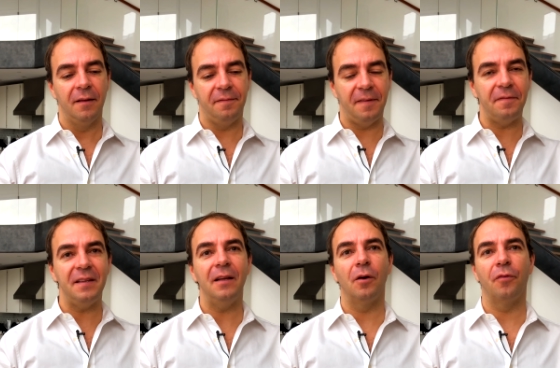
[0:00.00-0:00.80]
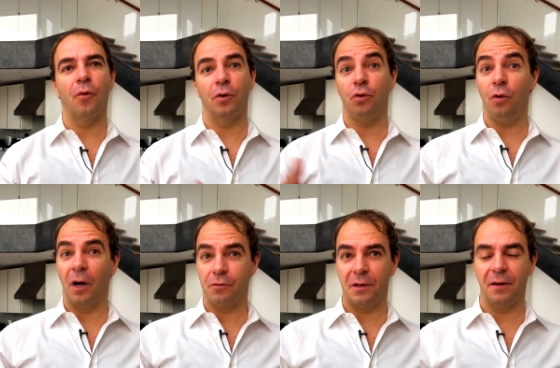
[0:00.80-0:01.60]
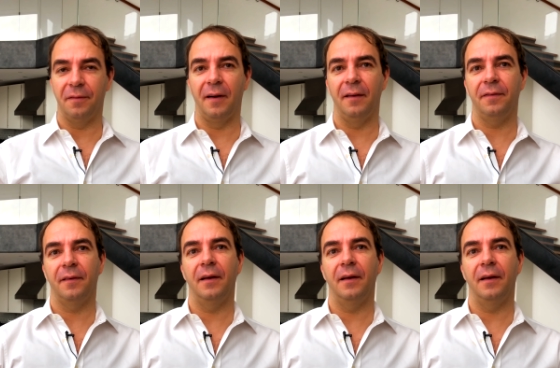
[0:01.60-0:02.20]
fifty in oh four, two hundred in oh five.